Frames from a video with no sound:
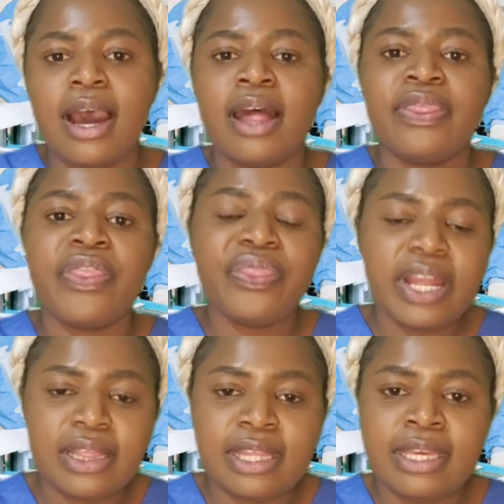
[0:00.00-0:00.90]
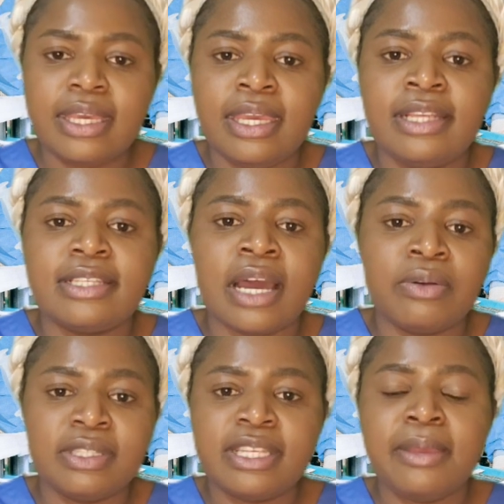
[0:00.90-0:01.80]
The third thing is, I
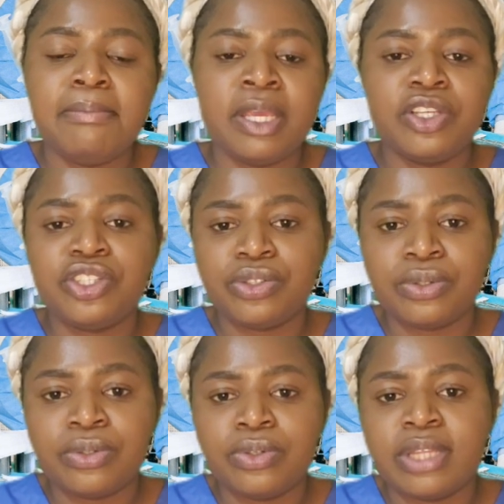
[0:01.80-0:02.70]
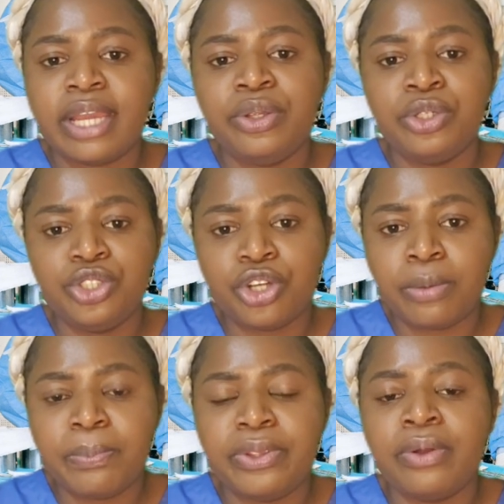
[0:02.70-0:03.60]
would say, make sure that your
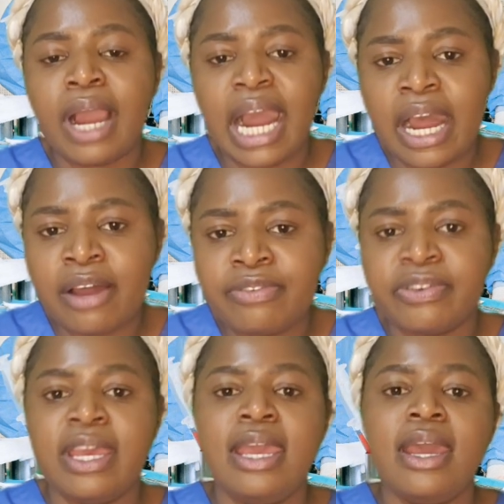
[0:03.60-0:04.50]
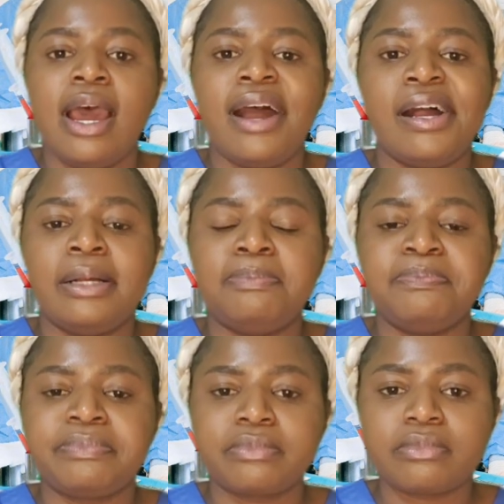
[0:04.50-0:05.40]
job, you have
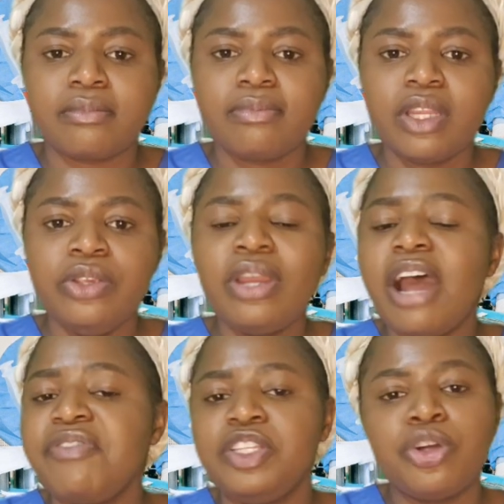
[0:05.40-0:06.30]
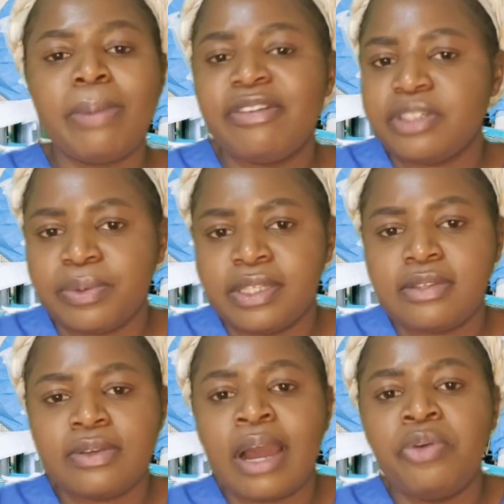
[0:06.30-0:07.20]
a job afterwards.
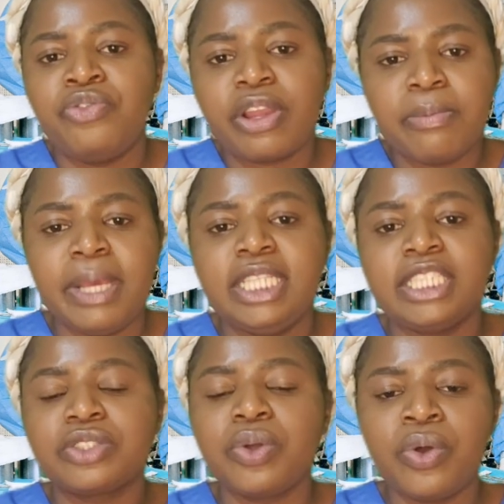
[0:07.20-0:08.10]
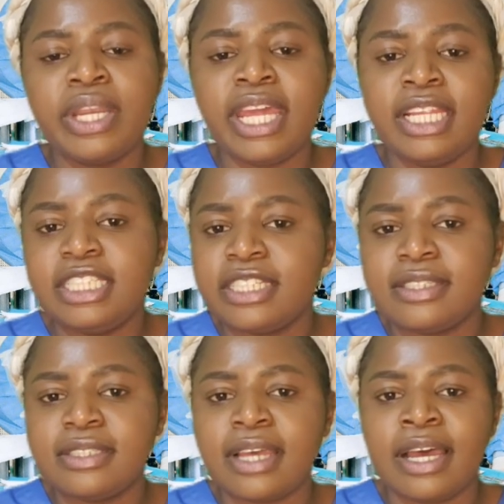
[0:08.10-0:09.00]
So I would recommend just go on
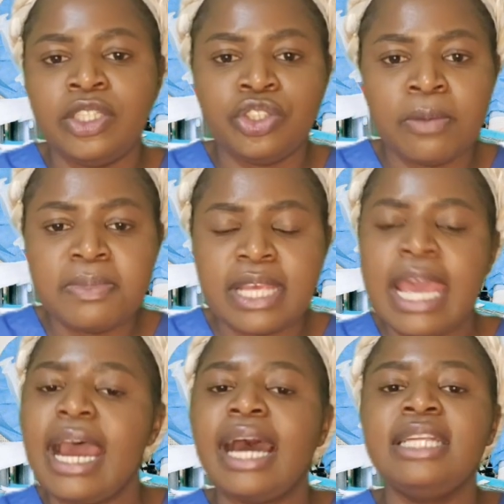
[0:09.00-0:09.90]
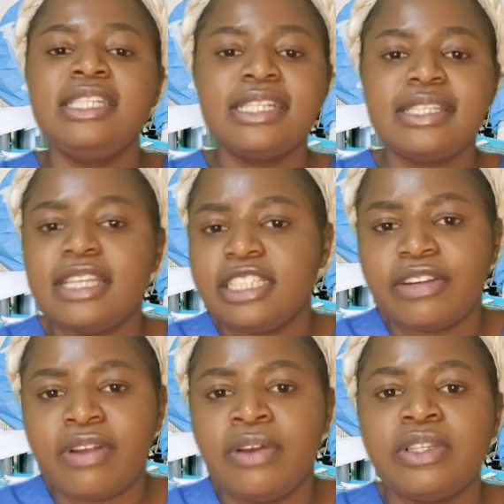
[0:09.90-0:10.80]
NHS jobs and just search
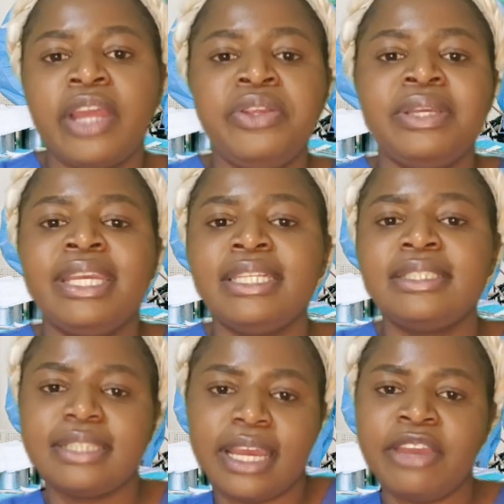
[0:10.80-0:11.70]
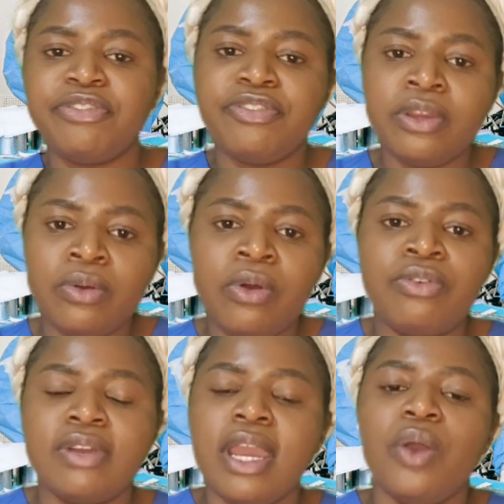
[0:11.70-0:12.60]
around, and you get a feel of
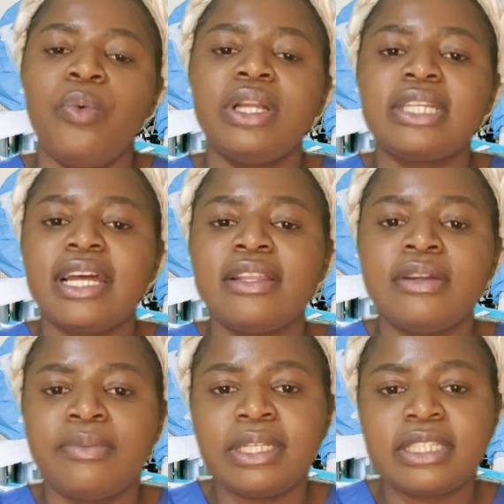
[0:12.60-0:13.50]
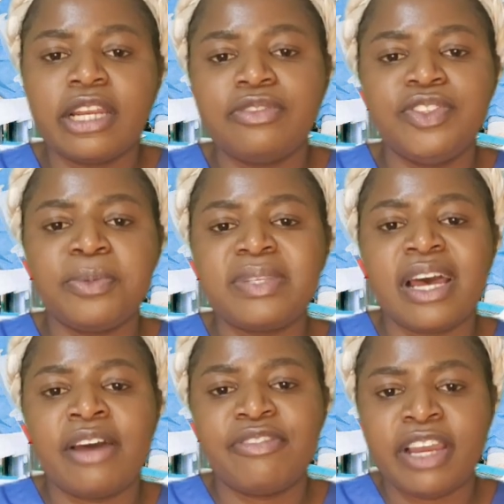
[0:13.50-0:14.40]
what kind of jobs
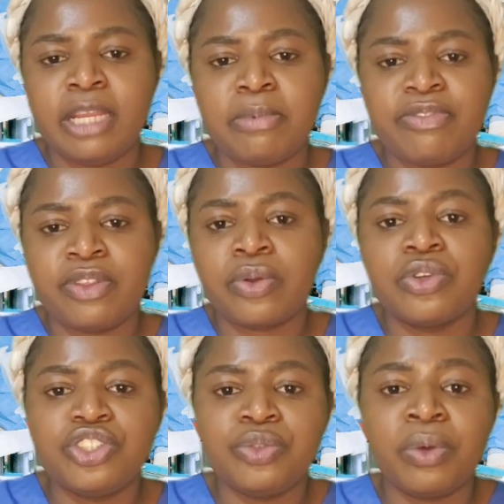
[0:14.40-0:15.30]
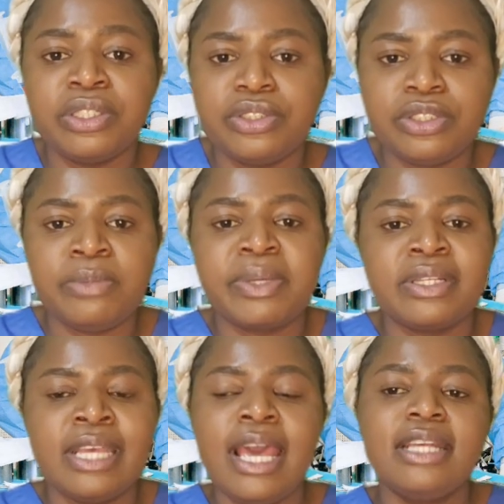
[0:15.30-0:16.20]
are available for the course you want to do, because
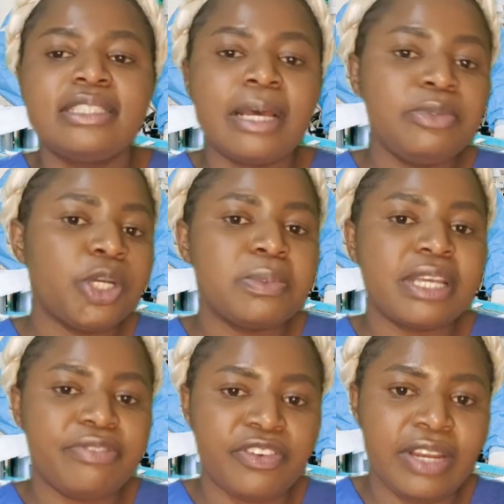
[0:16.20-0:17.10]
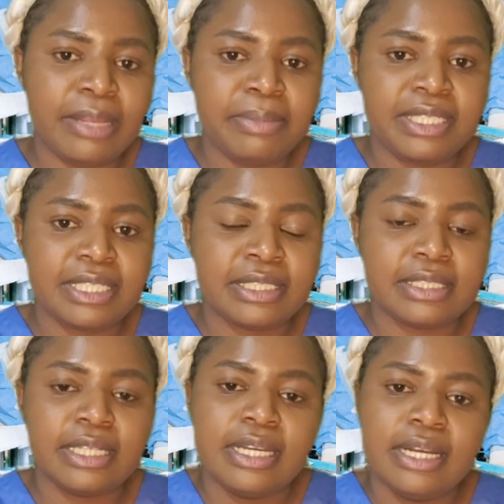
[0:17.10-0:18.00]
some jobs are very limited
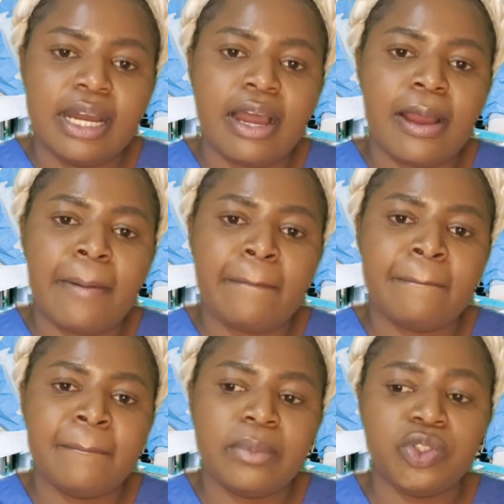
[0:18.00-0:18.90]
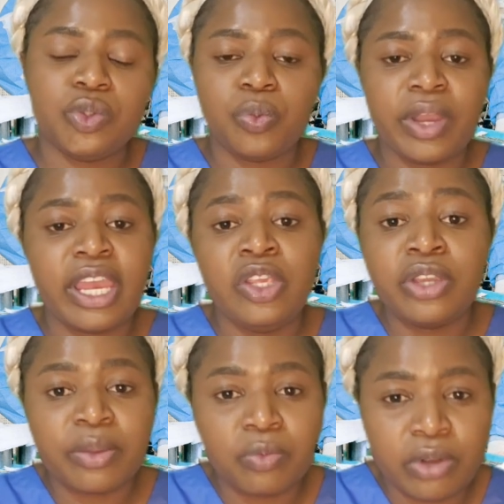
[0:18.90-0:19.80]
to where you
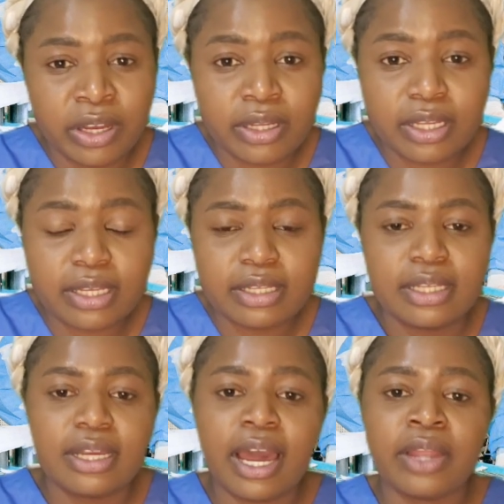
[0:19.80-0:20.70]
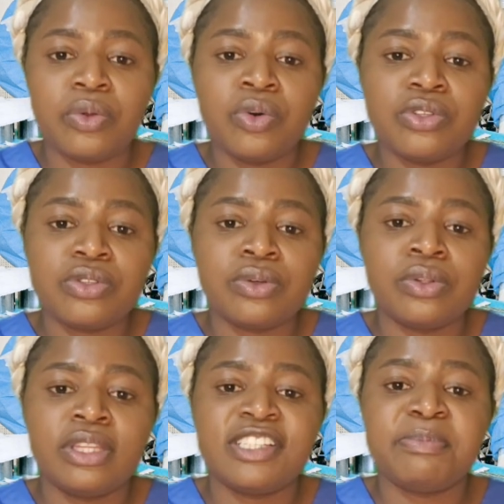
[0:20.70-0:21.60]
can work, and also
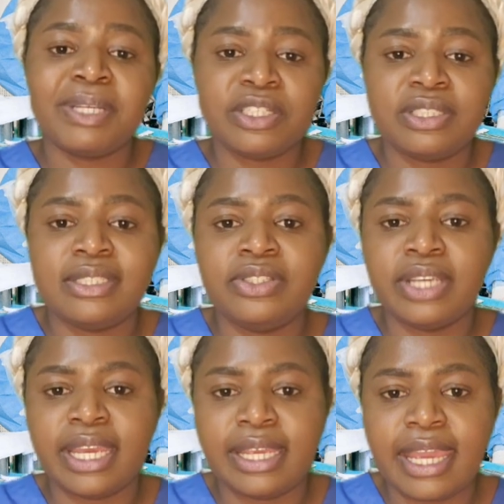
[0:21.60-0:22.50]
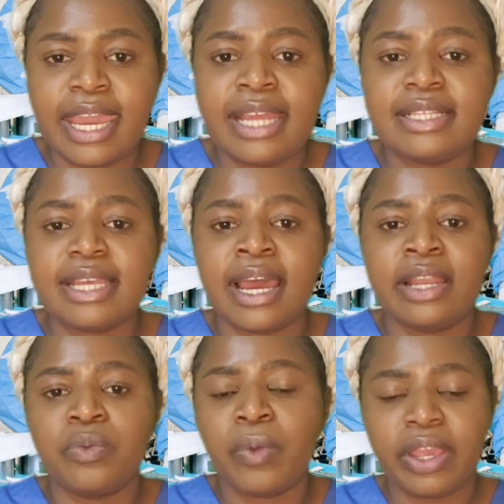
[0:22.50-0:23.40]
the specialties you can get
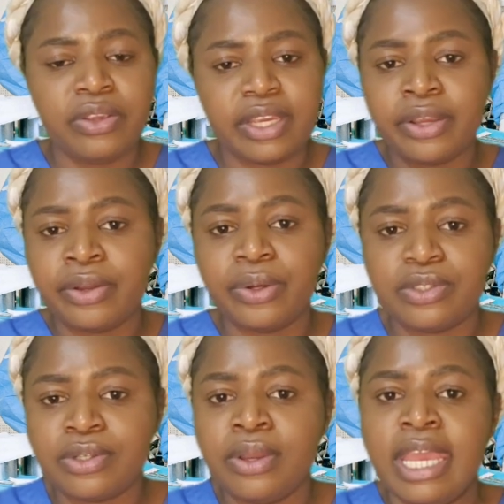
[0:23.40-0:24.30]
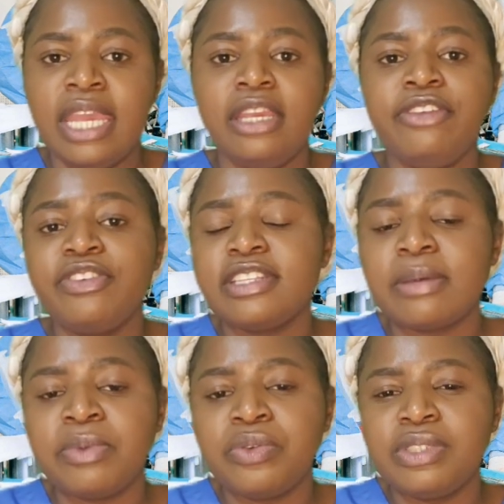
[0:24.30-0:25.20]
and where you can go. So if you're
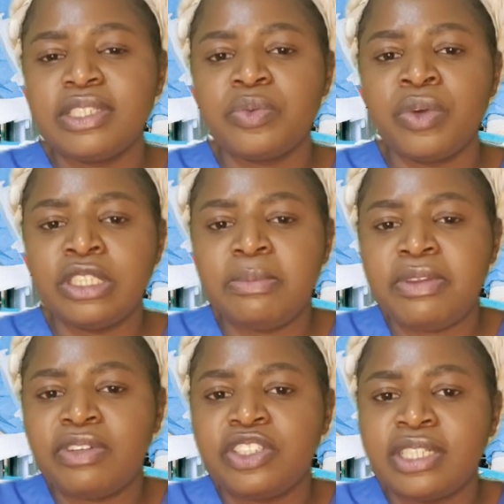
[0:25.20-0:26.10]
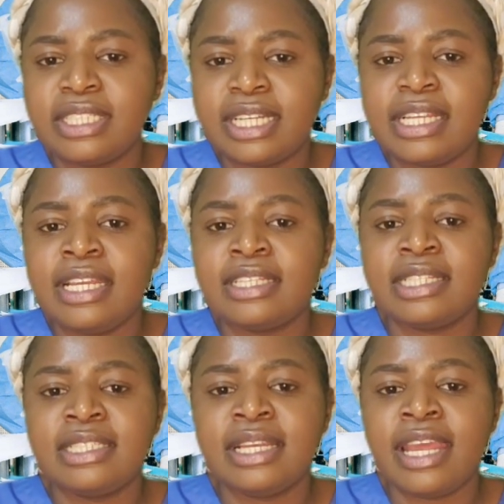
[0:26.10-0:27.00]
someone who doesn't want to be restricted in a
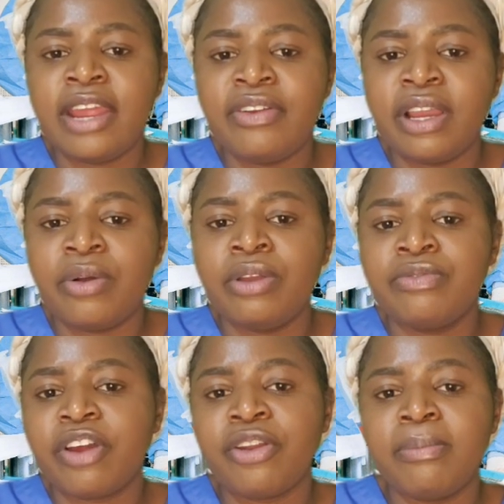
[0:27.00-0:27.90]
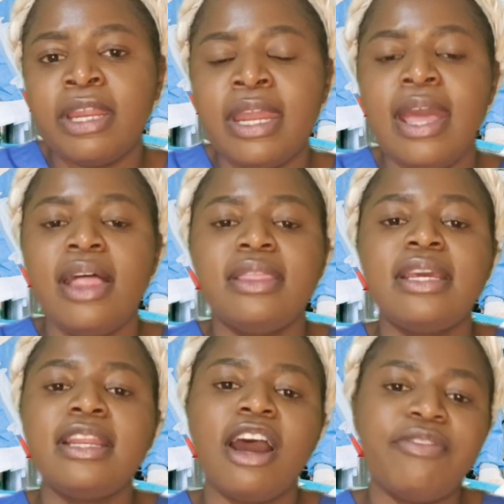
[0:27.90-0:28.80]
certain area or environment,
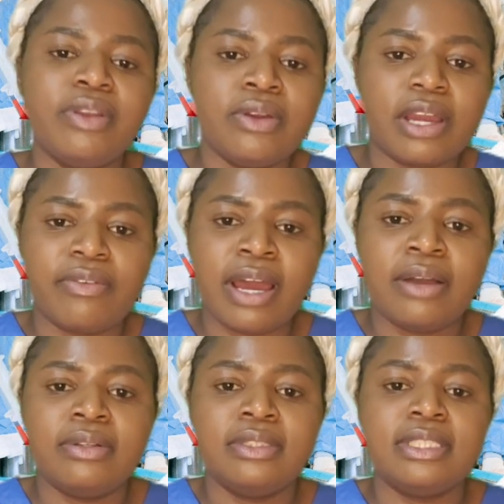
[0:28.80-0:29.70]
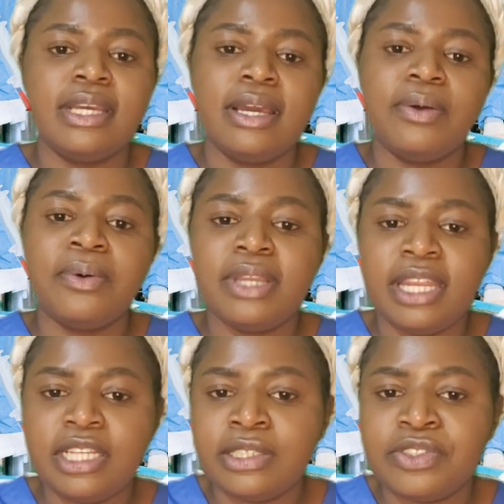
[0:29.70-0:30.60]
then have a look around on
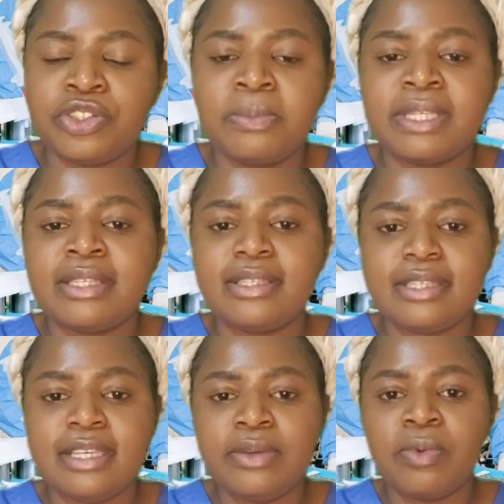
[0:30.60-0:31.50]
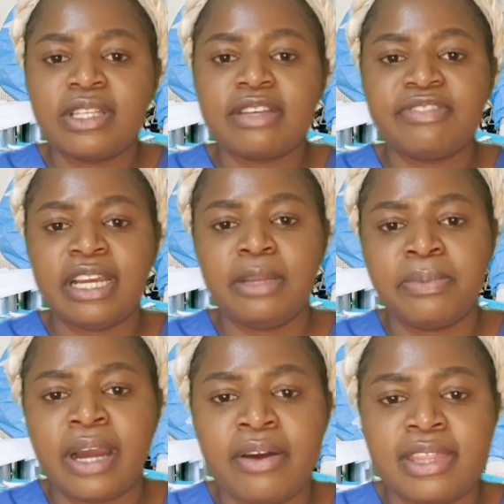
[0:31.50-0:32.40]
NHS jobs and see what's available
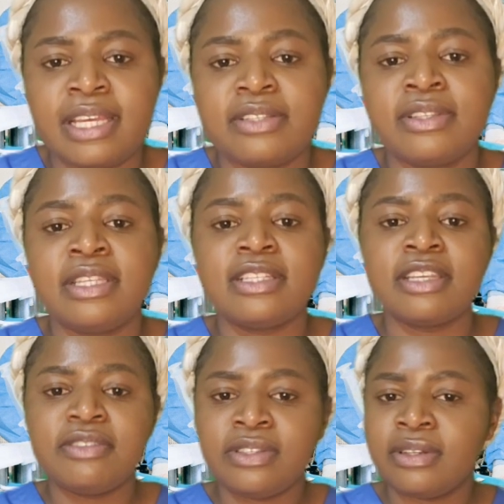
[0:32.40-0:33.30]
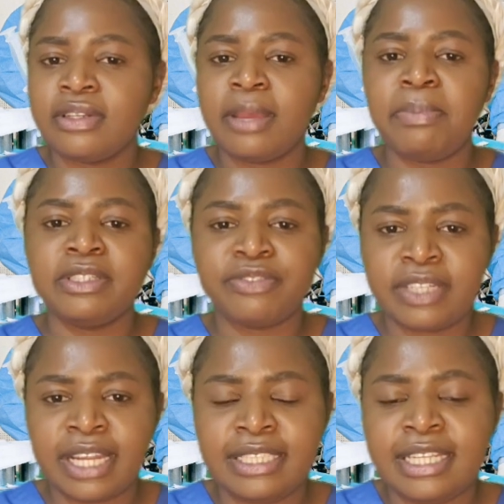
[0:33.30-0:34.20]
out there. So this gives you a bit of an
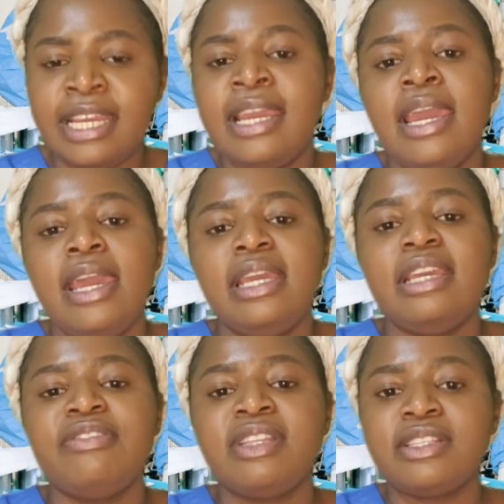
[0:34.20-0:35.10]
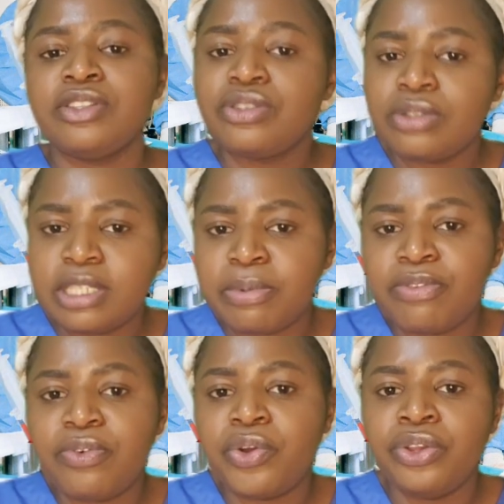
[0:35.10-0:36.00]
idea if this is suitable
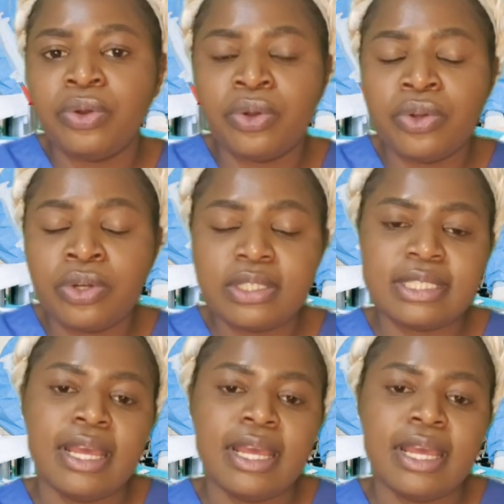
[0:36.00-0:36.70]
for you or not.